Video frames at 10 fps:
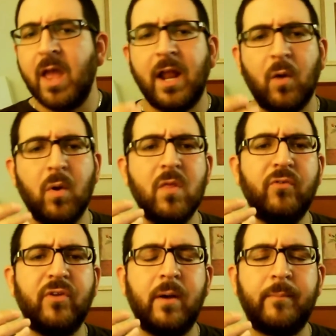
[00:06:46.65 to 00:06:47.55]
like one of
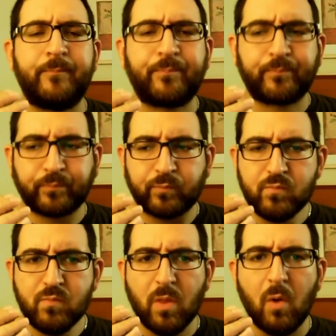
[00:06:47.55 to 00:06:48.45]
those um,
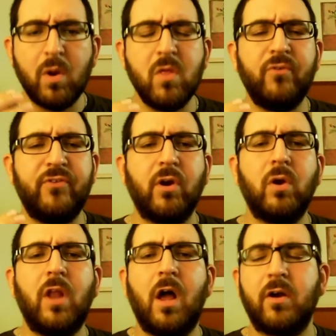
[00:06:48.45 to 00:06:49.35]
one of those Euro
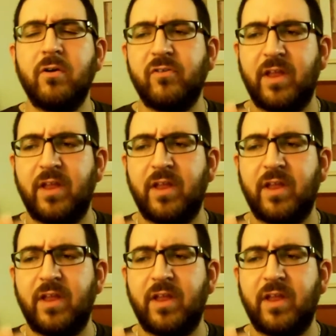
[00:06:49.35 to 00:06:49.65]
lagers,